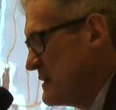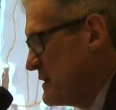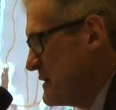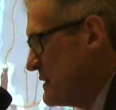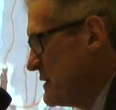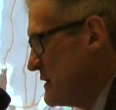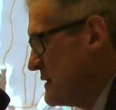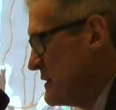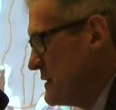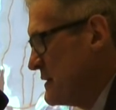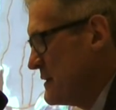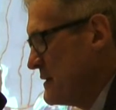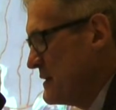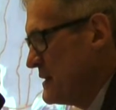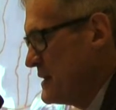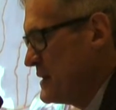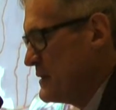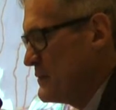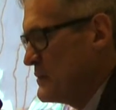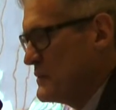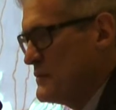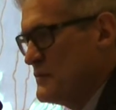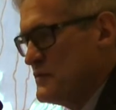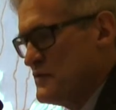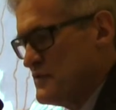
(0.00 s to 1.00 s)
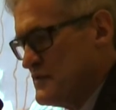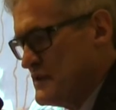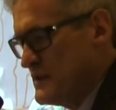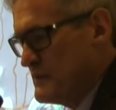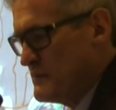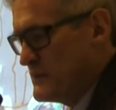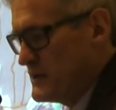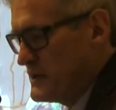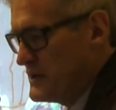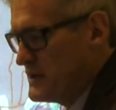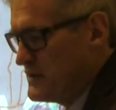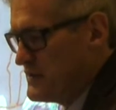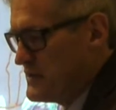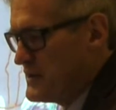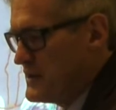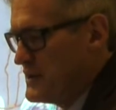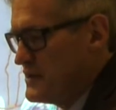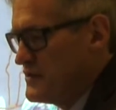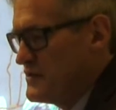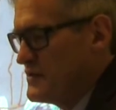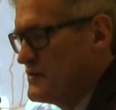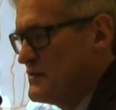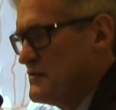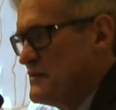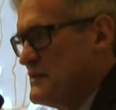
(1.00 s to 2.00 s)
anyone who's seen one of these
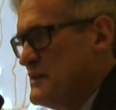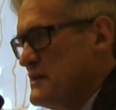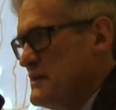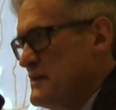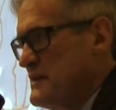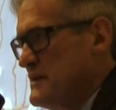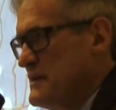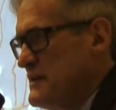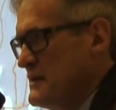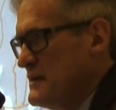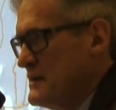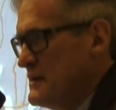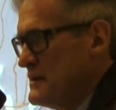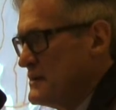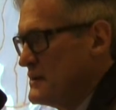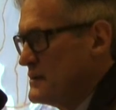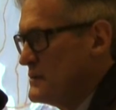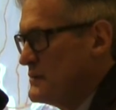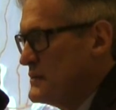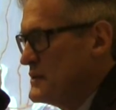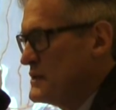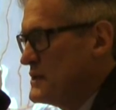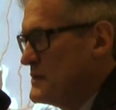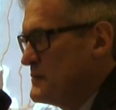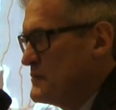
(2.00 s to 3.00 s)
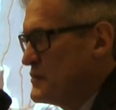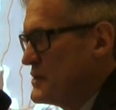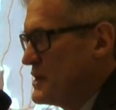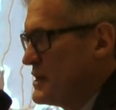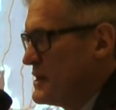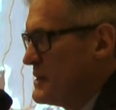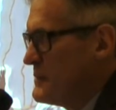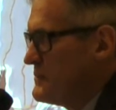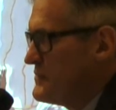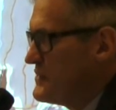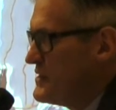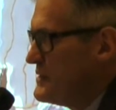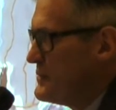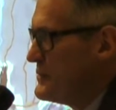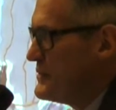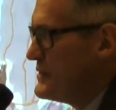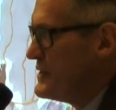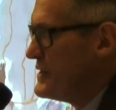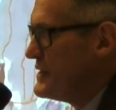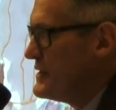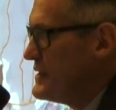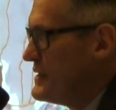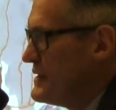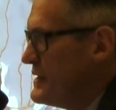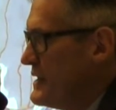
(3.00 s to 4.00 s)
cases, the real problems that
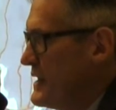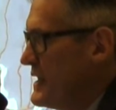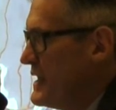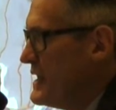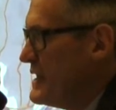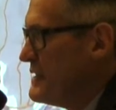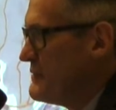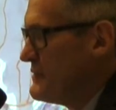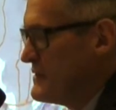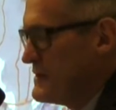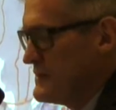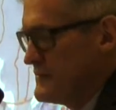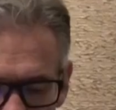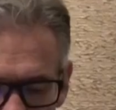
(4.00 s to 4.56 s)
we have in